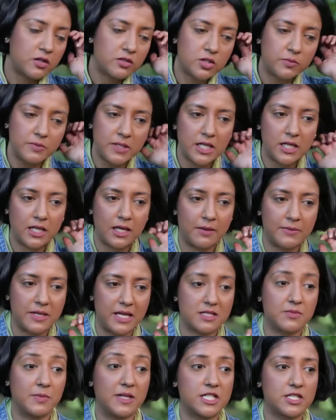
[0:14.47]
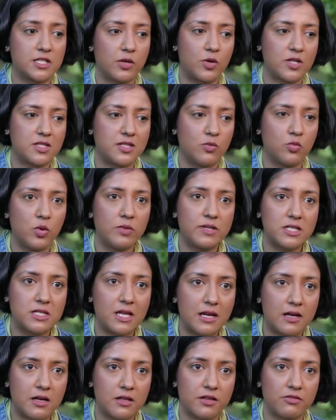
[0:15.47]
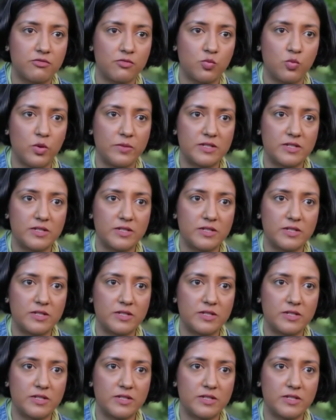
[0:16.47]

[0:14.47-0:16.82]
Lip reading: To me, I mean, as much as I want to say women's health and